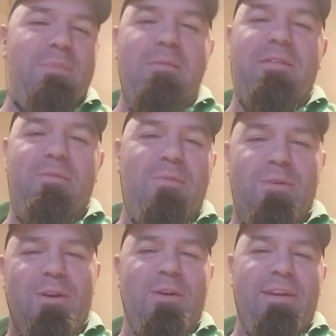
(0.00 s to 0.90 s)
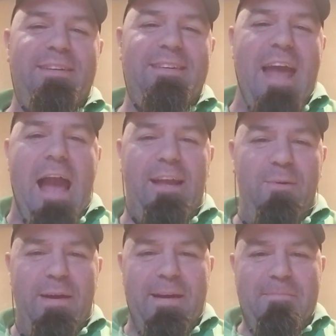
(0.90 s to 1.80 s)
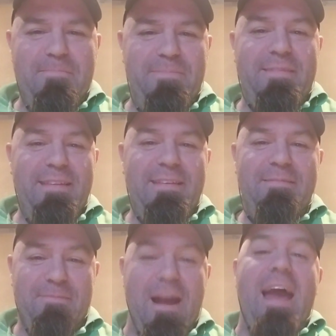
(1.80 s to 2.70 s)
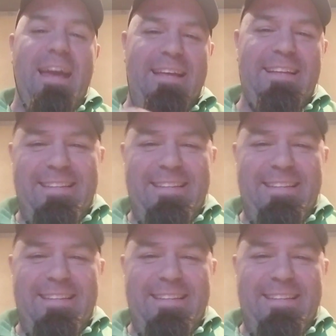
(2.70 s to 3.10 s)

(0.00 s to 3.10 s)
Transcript: maybe then we'll go and hack it away, right?